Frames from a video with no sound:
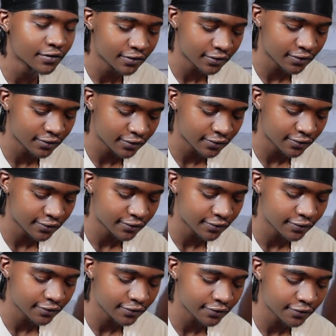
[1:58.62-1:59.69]

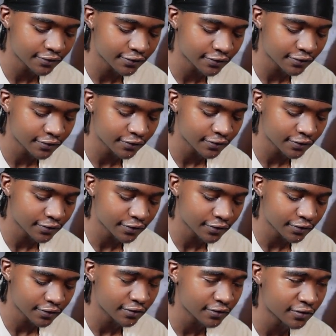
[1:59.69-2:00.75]

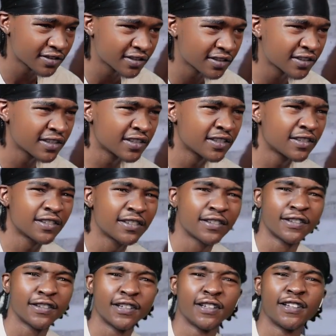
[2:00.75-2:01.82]

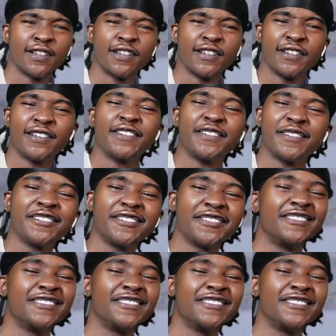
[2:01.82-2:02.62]
The person shown says nothing.